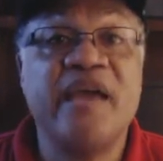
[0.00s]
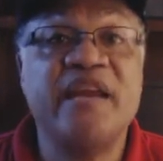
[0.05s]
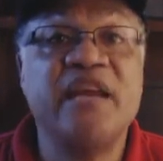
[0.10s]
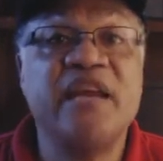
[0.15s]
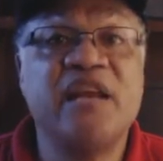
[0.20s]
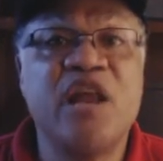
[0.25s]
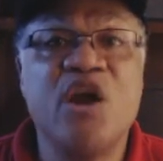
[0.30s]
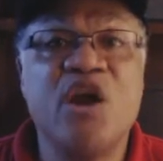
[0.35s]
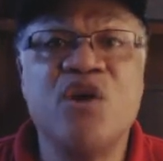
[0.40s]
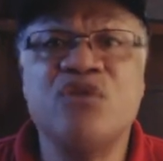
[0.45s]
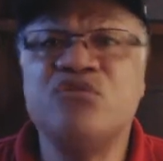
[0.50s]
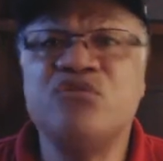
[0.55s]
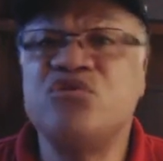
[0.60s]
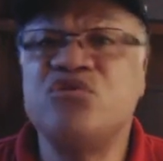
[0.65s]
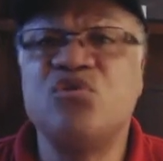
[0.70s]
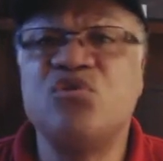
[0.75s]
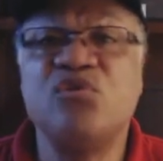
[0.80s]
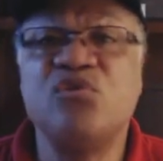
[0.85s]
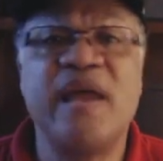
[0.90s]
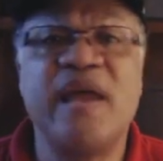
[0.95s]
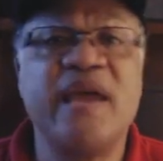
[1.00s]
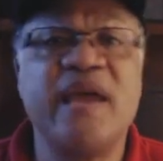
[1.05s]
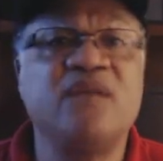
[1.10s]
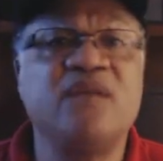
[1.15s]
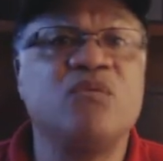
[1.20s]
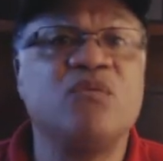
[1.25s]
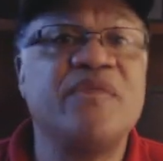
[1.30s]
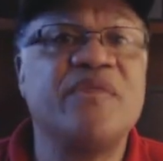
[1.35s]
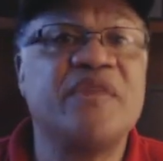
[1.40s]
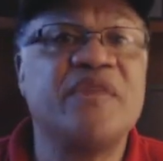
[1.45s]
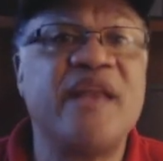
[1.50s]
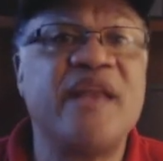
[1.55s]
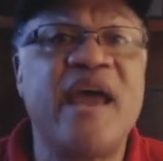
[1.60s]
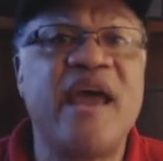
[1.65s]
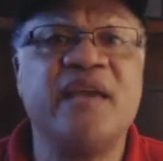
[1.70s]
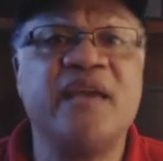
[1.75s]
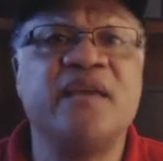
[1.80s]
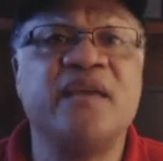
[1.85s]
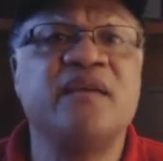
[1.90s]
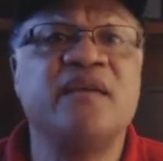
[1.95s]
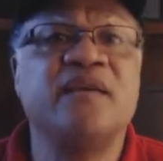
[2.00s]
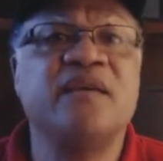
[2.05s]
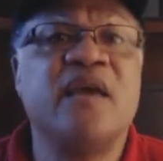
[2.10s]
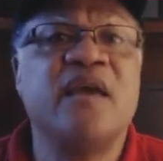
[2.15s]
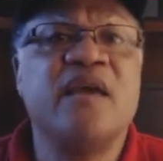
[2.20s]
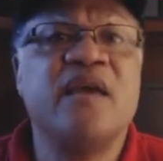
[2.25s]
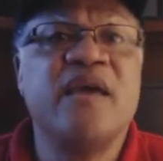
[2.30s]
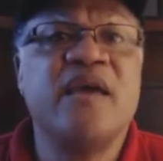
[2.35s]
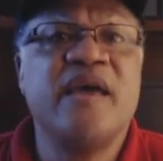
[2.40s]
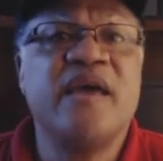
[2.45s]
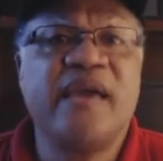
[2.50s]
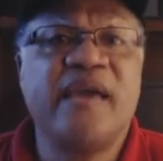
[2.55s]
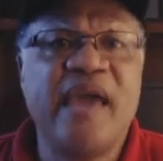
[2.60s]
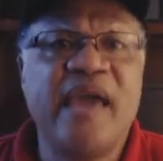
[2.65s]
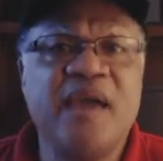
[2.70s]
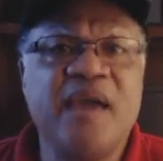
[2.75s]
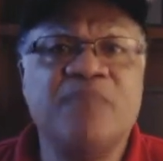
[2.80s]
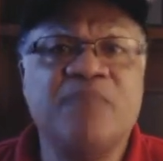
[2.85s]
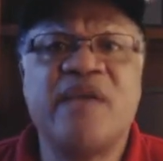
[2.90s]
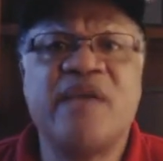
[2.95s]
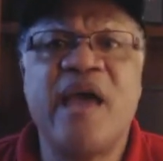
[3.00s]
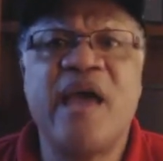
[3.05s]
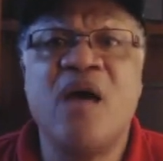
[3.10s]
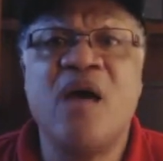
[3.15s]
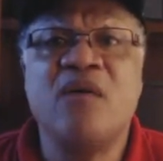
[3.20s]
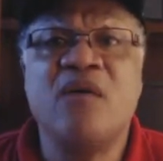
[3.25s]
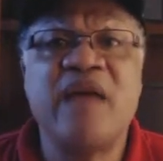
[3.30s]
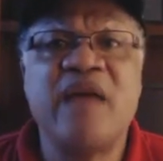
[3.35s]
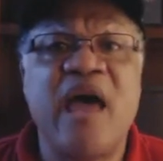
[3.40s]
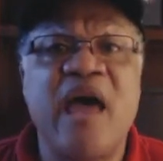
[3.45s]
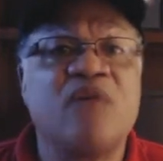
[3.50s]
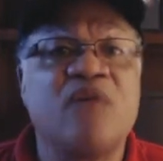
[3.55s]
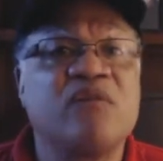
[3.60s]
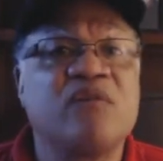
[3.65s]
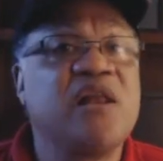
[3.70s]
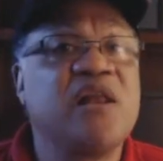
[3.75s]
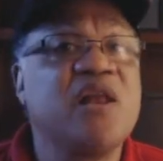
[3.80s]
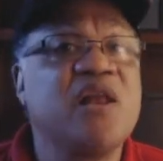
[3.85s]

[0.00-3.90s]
And he learns too late when the night came down how